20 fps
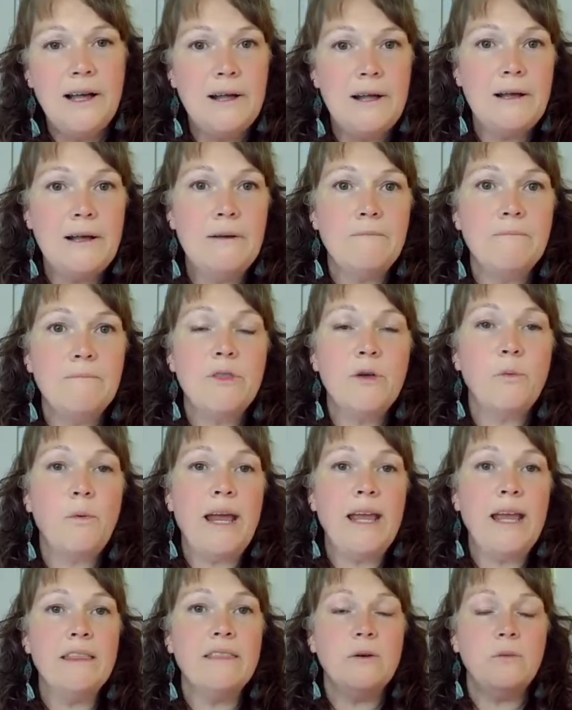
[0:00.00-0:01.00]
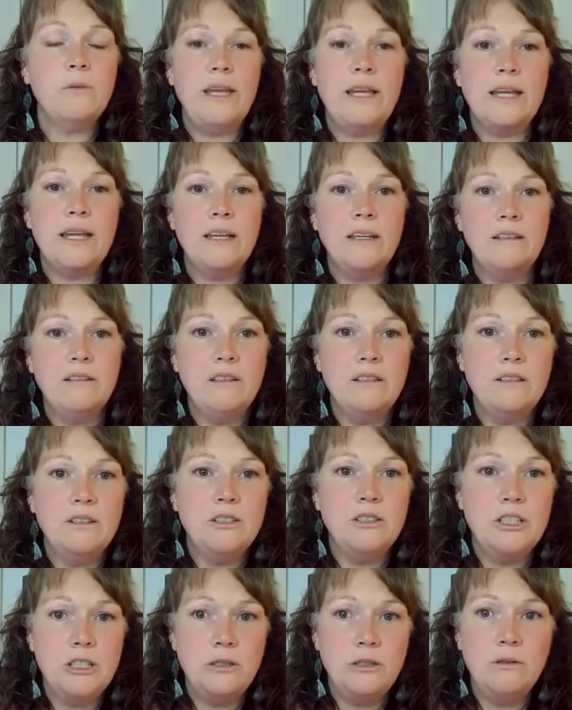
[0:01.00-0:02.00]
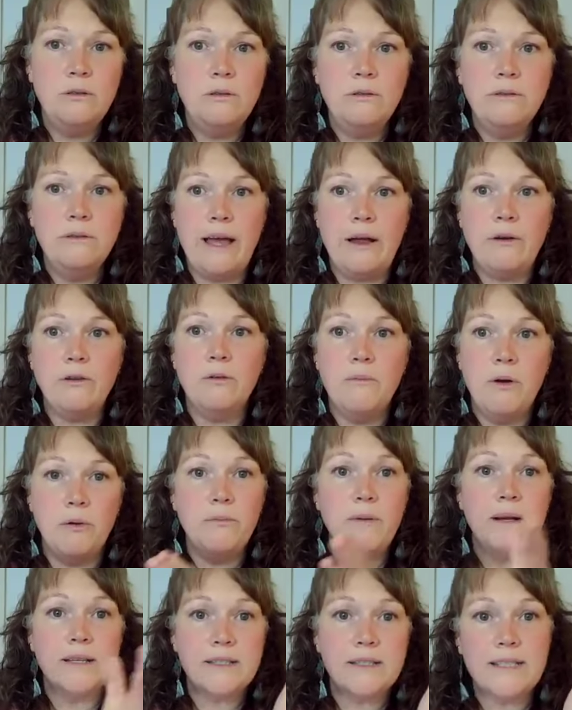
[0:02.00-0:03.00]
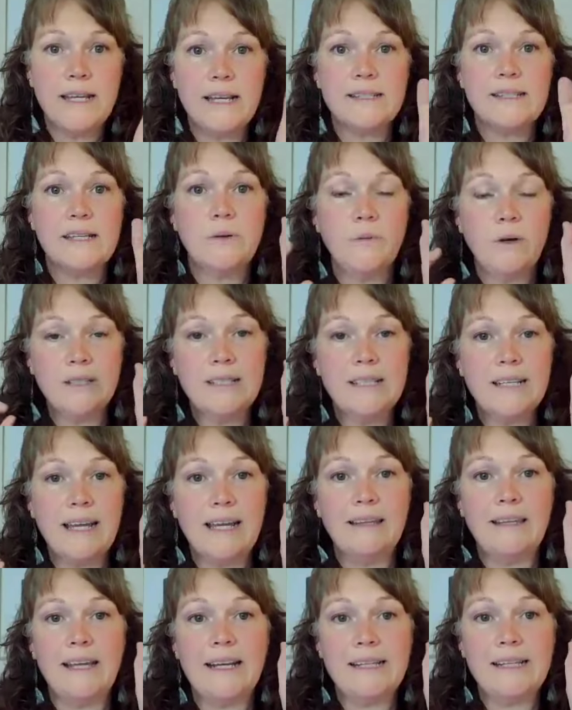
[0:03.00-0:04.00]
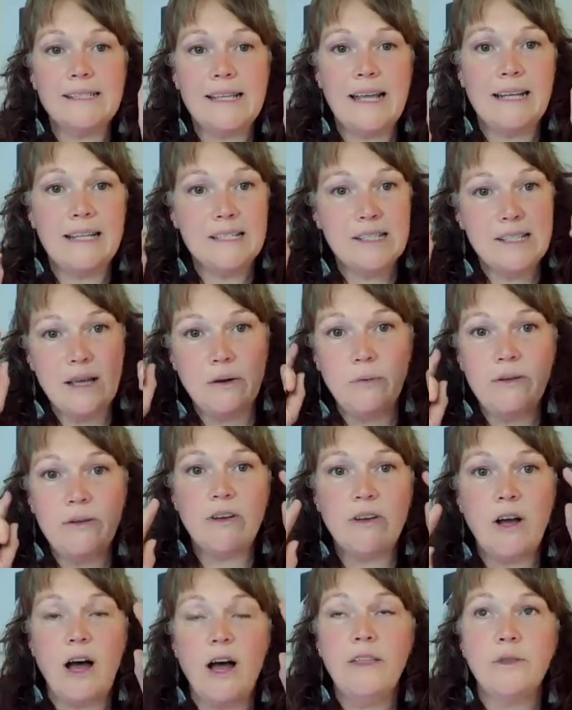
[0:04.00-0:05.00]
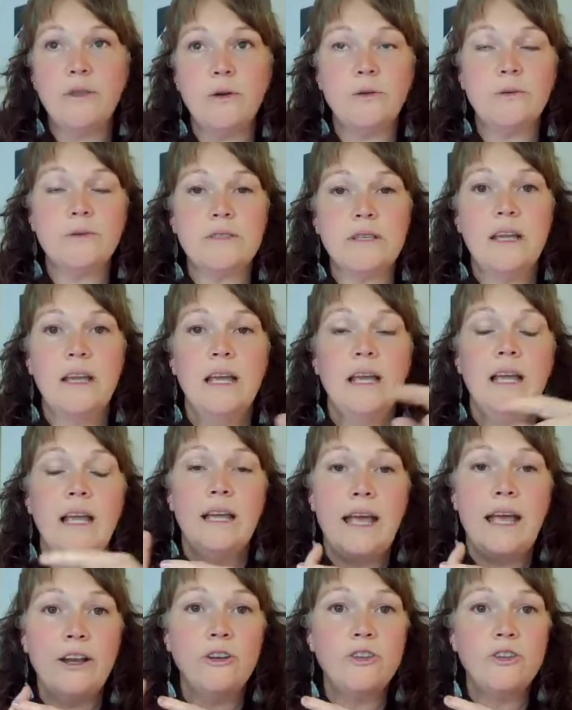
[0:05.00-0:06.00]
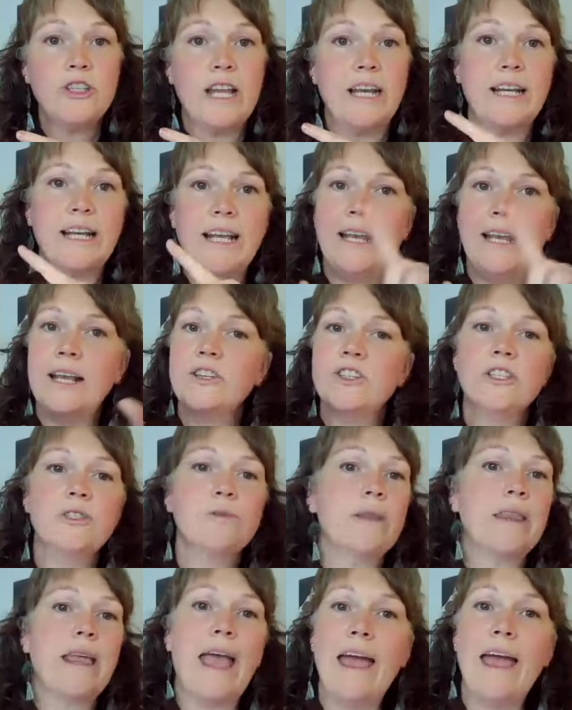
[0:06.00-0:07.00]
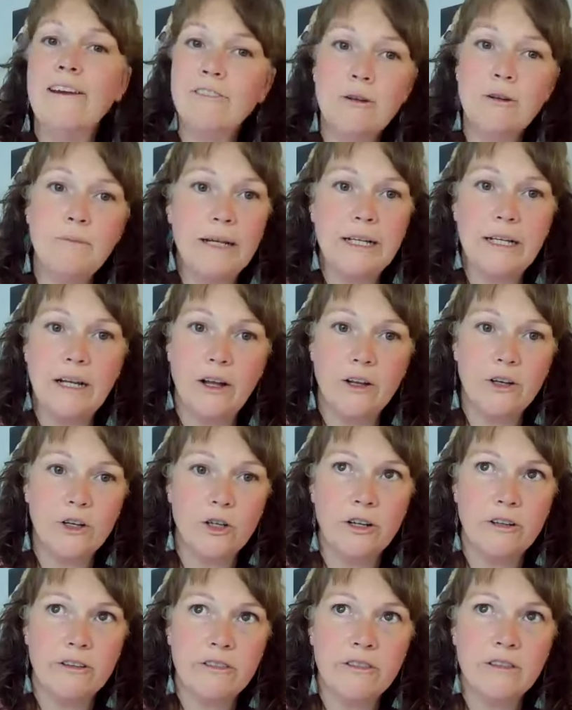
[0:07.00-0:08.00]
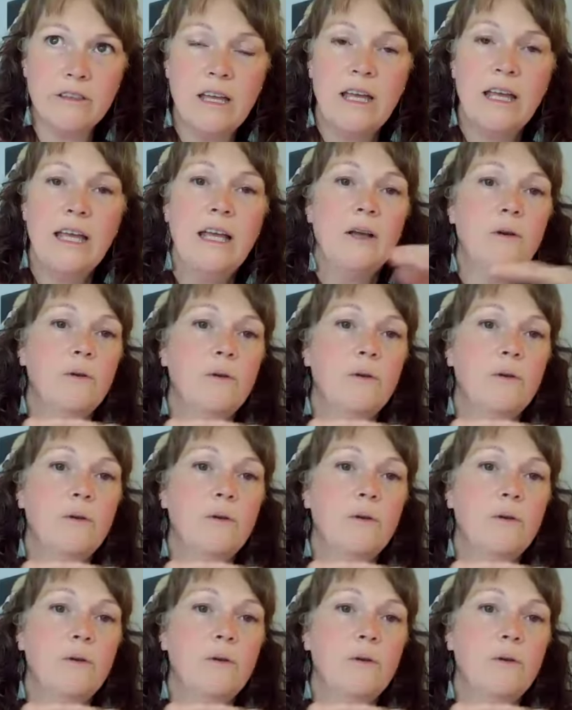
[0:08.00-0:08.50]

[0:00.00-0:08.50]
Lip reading: The way that we can do that remote muscle testing, once again, like I said, is that we've got those energetic connections with everybody on Earth.